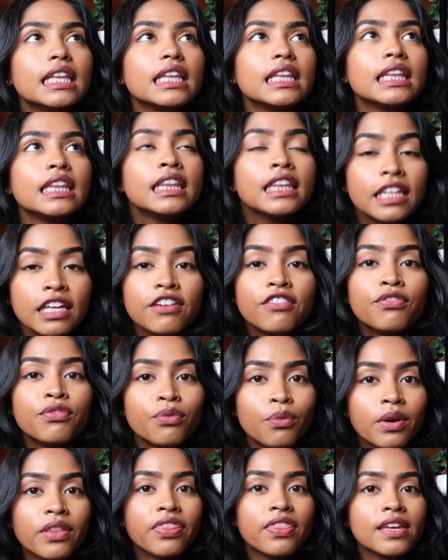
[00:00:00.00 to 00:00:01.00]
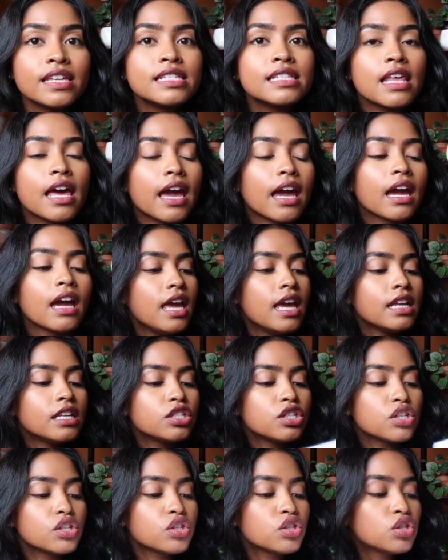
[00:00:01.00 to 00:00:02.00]
live with this thing.
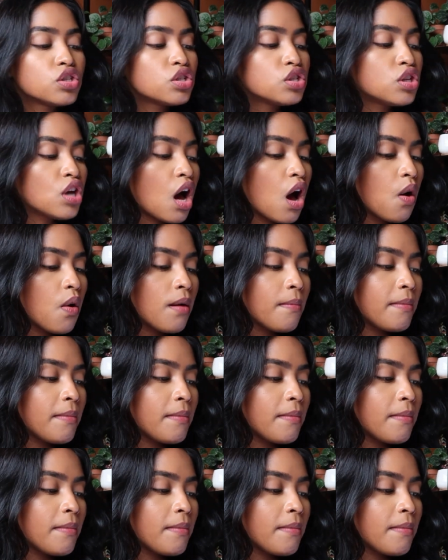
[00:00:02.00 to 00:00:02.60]
It's so